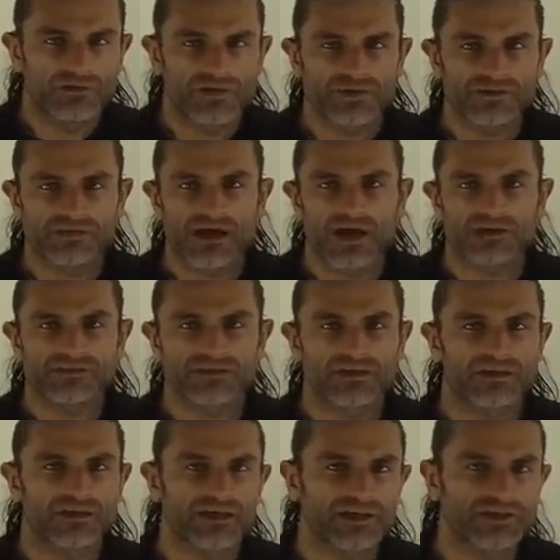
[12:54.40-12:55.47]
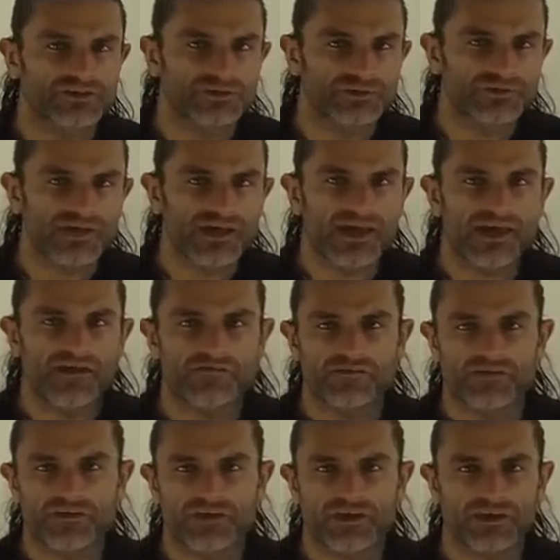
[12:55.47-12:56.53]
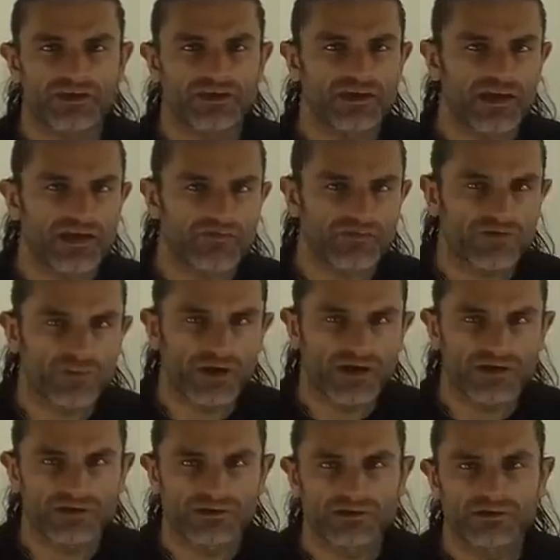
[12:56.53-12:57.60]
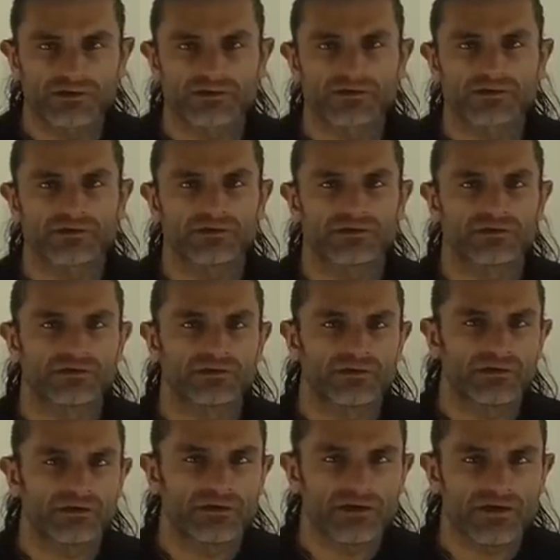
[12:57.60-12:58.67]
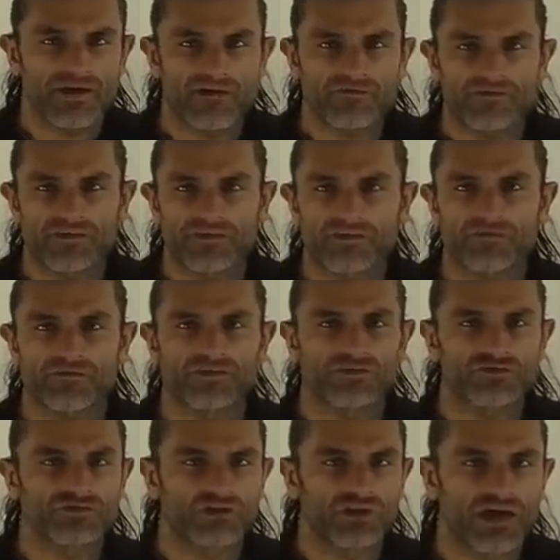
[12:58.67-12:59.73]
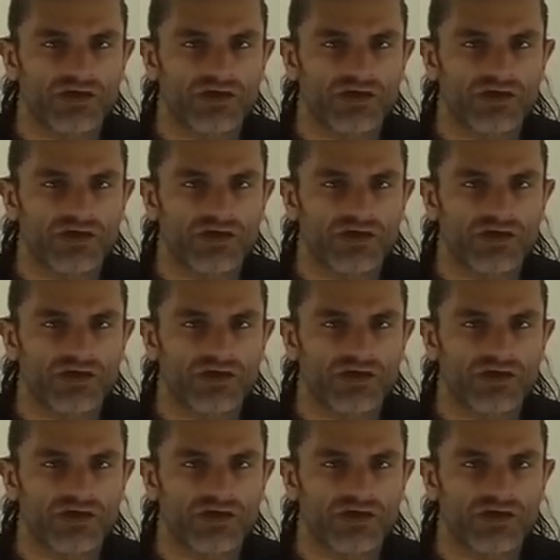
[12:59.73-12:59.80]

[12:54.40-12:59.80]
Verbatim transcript: they start to connect you to everything, everywhere. Everything feels your